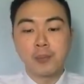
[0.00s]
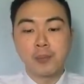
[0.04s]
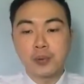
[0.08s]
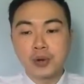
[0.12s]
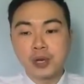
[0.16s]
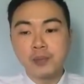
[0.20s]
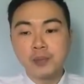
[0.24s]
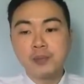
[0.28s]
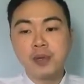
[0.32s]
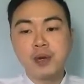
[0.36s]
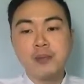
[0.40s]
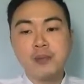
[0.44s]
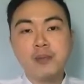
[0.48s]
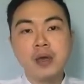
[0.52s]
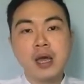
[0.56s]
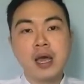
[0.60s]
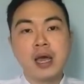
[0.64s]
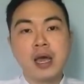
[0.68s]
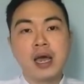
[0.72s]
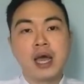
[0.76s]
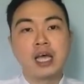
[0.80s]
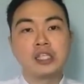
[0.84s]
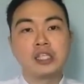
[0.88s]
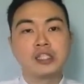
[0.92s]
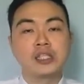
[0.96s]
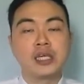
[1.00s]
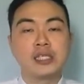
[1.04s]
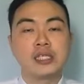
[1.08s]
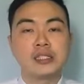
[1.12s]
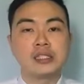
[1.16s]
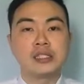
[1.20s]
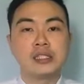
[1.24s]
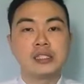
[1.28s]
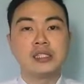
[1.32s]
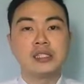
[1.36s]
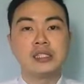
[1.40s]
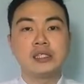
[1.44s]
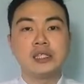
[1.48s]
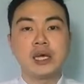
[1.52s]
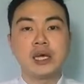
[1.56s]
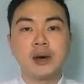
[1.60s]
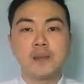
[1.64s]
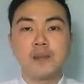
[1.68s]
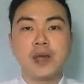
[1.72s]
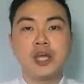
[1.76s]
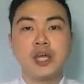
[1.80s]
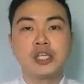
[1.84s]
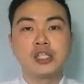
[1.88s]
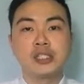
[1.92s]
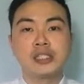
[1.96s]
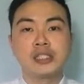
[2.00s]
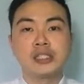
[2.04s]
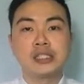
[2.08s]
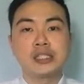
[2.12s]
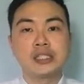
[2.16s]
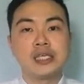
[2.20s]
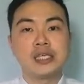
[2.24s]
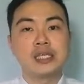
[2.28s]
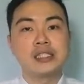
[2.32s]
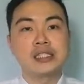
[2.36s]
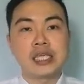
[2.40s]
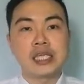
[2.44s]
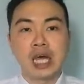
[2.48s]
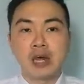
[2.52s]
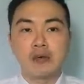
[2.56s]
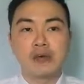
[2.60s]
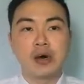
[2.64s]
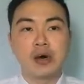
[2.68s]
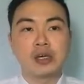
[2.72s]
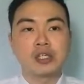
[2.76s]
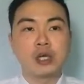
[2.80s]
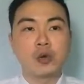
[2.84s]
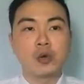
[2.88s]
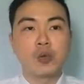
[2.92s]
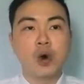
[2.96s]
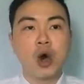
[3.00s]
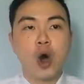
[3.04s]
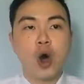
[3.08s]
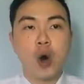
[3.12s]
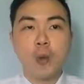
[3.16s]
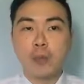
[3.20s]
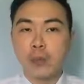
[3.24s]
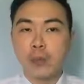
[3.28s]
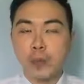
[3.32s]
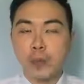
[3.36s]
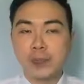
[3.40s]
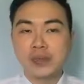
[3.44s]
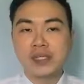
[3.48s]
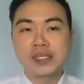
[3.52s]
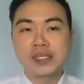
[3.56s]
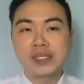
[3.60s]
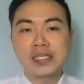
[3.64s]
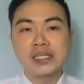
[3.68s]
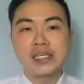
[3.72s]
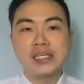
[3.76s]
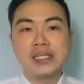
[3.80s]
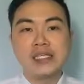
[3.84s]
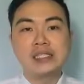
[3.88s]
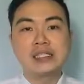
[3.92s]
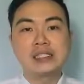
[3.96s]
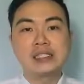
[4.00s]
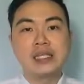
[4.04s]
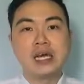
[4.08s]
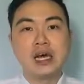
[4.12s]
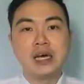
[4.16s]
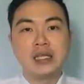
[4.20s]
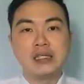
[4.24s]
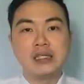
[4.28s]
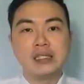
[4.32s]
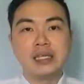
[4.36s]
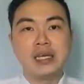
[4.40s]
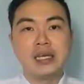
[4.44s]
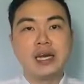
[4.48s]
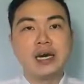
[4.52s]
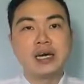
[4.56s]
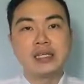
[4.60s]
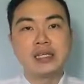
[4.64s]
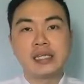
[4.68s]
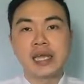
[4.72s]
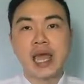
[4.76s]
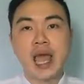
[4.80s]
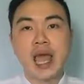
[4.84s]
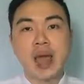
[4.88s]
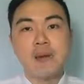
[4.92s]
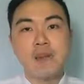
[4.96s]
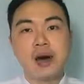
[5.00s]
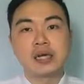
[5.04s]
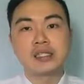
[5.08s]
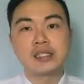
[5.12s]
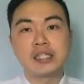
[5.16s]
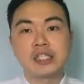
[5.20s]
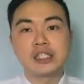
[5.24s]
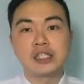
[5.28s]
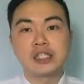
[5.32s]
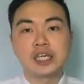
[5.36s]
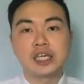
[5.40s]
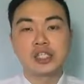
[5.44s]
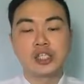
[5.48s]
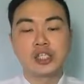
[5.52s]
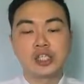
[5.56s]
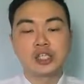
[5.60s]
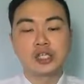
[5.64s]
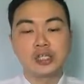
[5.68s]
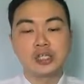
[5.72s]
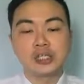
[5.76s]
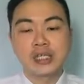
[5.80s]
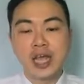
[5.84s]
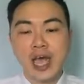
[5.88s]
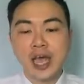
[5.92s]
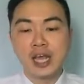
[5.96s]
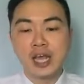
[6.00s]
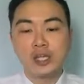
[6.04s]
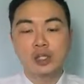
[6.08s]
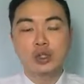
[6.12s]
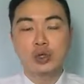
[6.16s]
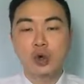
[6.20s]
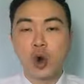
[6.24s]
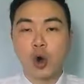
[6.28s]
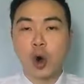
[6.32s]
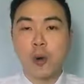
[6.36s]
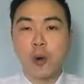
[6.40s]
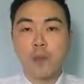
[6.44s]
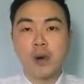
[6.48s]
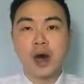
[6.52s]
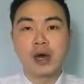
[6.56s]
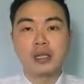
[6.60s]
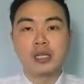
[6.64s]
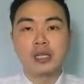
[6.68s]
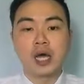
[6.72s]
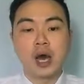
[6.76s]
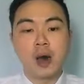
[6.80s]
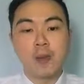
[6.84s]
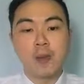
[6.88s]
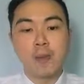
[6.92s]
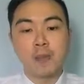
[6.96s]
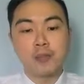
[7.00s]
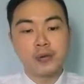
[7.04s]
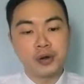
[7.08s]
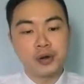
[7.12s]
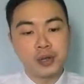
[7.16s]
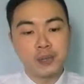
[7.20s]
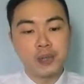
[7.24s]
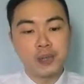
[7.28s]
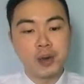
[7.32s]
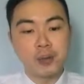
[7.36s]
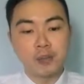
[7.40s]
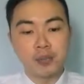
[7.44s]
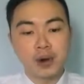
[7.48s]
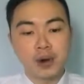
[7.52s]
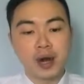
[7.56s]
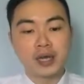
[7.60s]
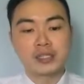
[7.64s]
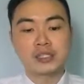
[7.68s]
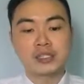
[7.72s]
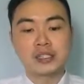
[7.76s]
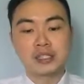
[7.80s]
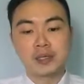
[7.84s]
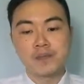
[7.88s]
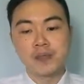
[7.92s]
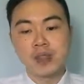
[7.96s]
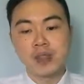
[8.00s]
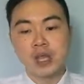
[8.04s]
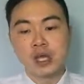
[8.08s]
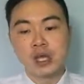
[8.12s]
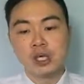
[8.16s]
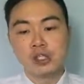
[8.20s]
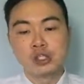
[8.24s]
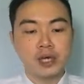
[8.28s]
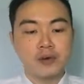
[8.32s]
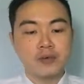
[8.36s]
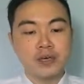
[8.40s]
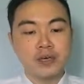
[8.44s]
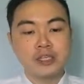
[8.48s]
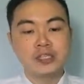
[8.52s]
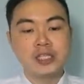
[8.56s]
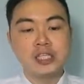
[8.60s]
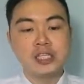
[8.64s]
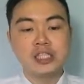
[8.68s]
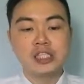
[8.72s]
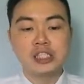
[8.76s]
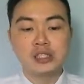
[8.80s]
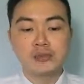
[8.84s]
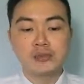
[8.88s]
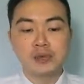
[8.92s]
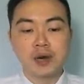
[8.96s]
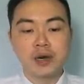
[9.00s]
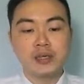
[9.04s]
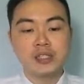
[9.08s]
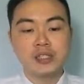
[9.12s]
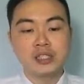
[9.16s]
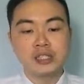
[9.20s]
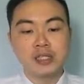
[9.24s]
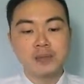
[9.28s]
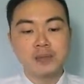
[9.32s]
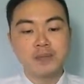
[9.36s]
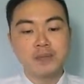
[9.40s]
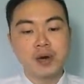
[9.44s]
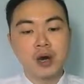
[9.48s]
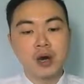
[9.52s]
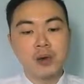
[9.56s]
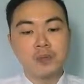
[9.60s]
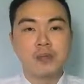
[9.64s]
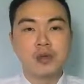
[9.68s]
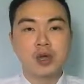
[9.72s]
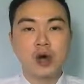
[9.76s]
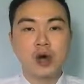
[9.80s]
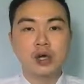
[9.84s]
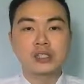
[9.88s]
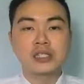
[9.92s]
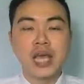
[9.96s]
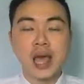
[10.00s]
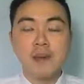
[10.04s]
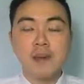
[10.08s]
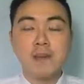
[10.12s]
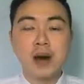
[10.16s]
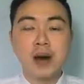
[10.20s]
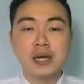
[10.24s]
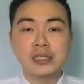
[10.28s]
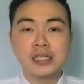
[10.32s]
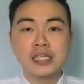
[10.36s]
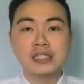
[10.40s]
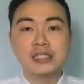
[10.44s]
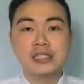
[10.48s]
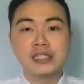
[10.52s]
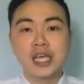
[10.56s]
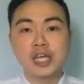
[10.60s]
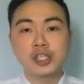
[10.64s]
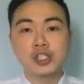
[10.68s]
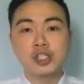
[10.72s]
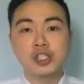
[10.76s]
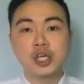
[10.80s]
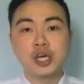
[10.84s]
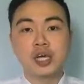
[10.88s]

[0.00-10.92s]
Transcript: premium. As you can see, the major cities around the world, properties near the MRT station tend to command a premium price. The reason is very simple, because MRT station